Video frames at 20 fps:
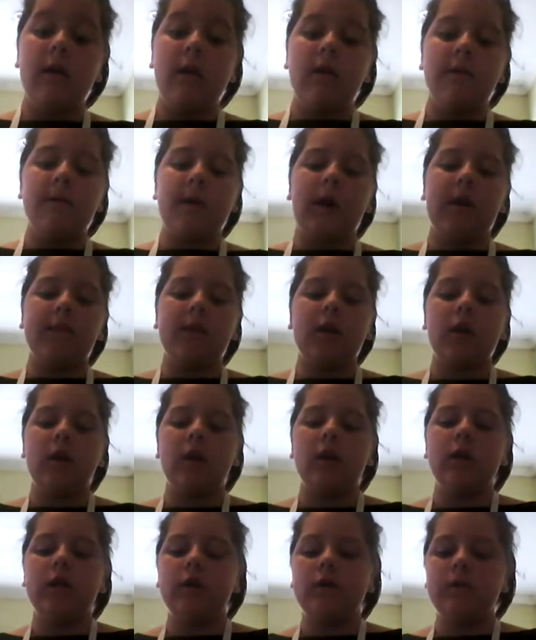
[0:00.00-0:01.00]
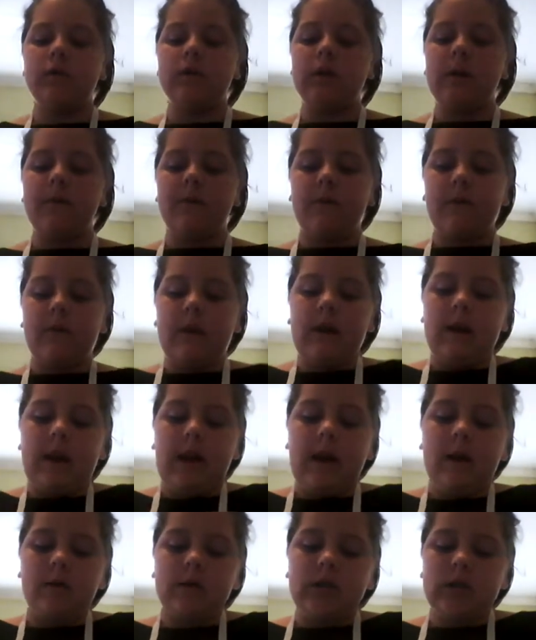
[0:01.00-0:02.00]
but I'm going to use some of it
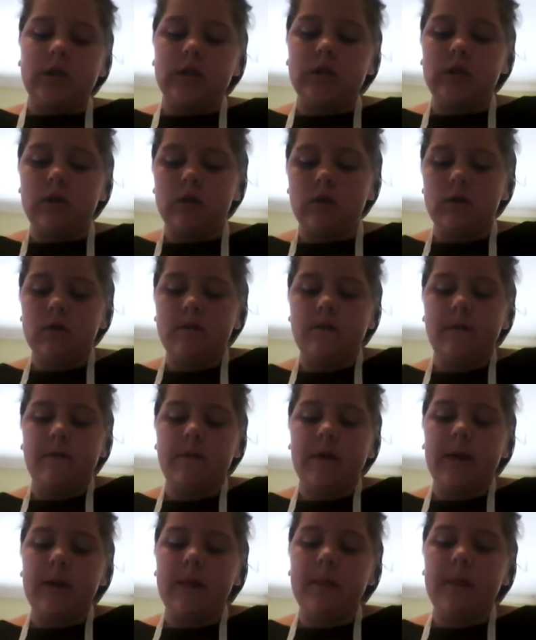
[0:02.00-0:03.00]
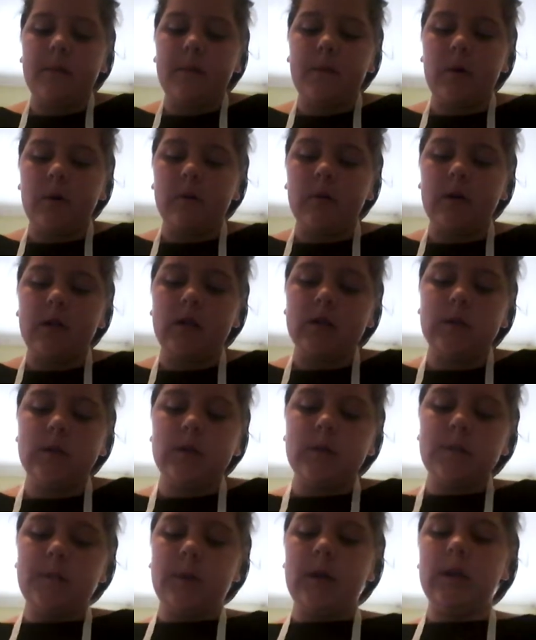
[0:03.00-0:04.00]
now just to fill in the broken
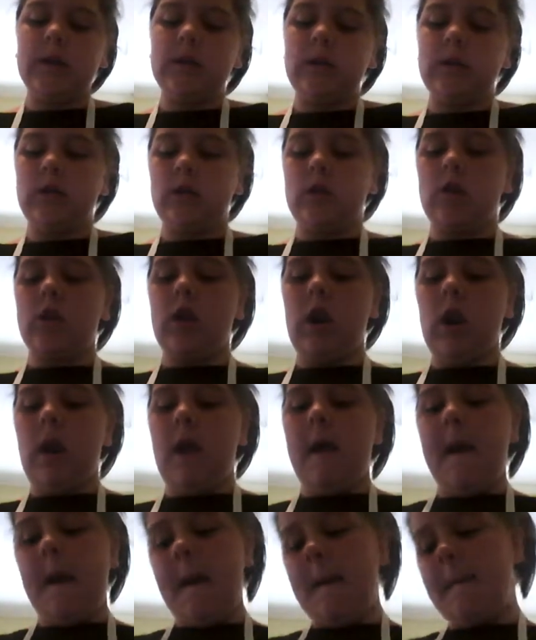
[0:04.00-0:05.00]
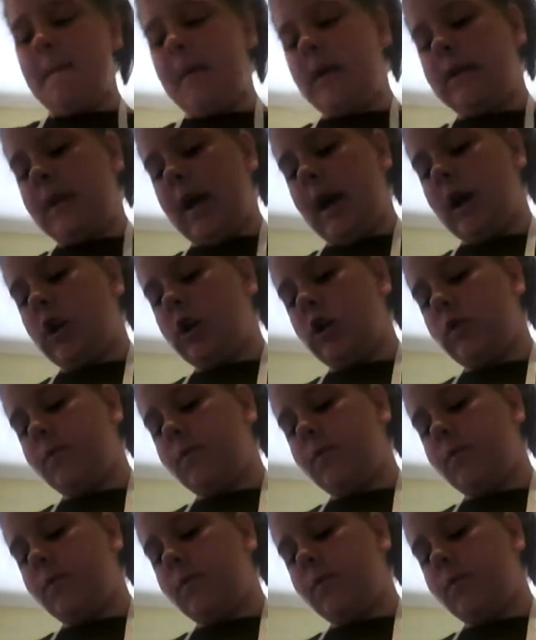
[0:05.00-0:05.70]
spaces on my taco.